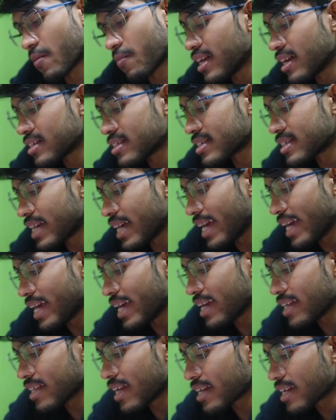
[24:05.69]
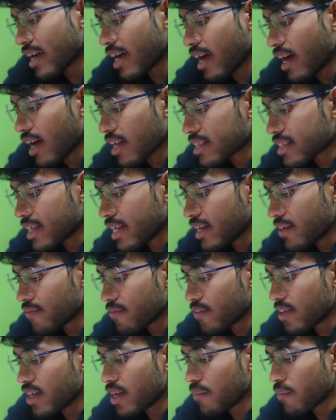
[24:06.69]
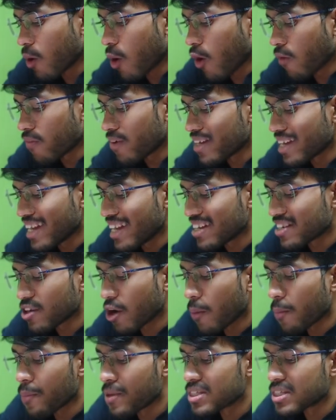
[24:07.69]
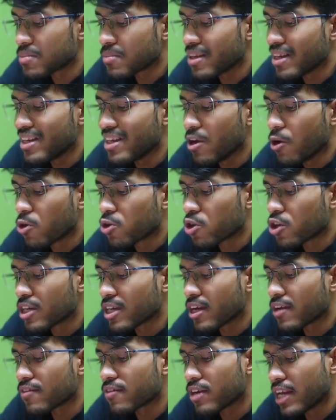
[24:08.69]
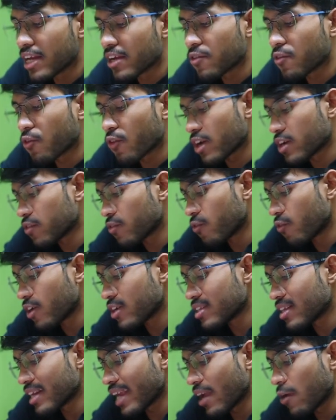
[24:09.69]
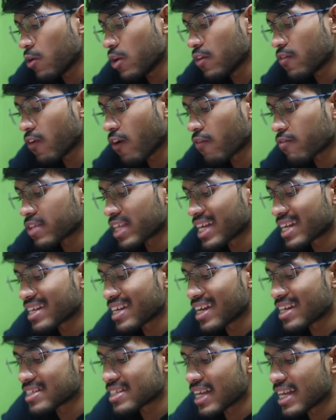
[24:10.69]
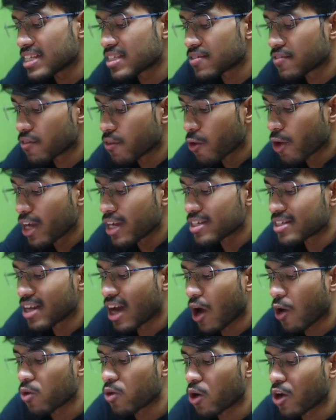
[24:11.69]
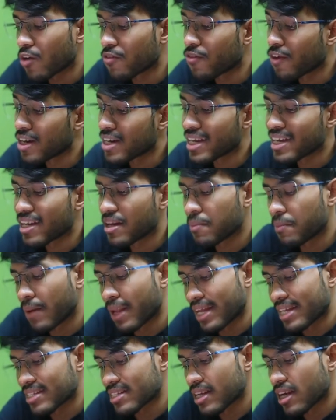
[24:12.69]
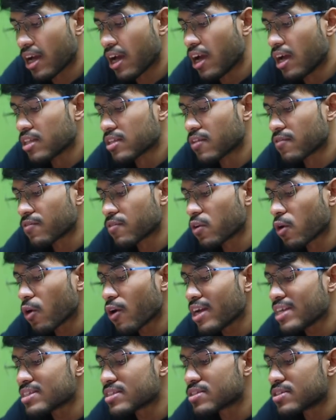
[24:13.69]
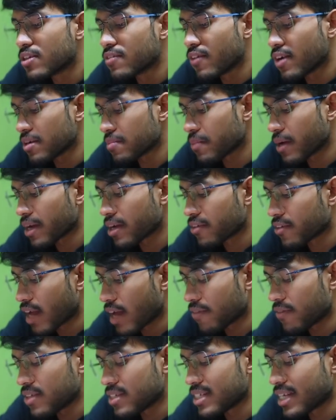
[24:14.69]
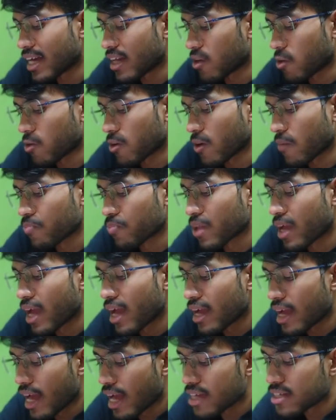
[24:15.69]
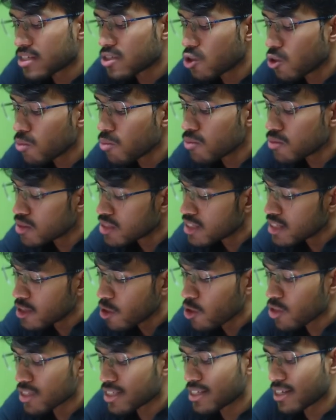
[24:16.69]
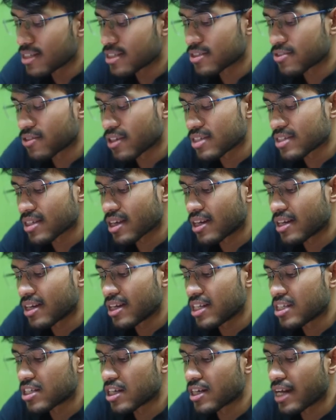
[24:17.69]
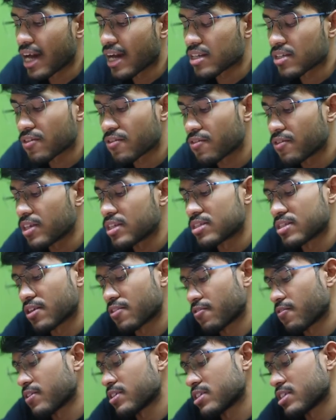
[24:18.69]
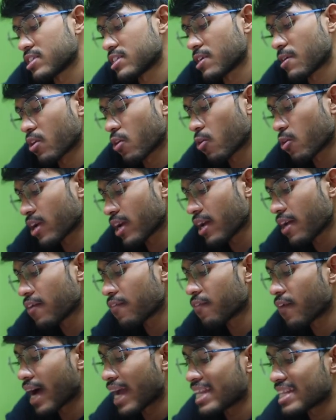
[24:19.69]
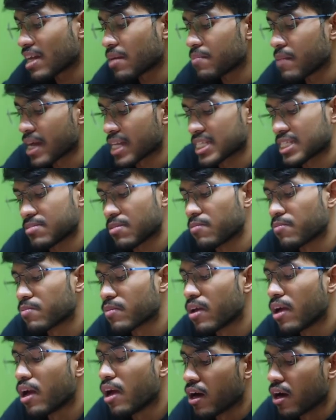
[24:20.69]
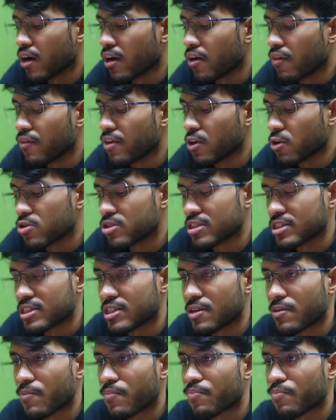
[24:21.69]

They're saying that a thin film of an incompressible Newtonian liquid with an uniform thickness is flowing down on a vertical plate. The flow is driven by gravity alone. Assume zero shear stress condition at the free surface. Okay, find the maximum velocity.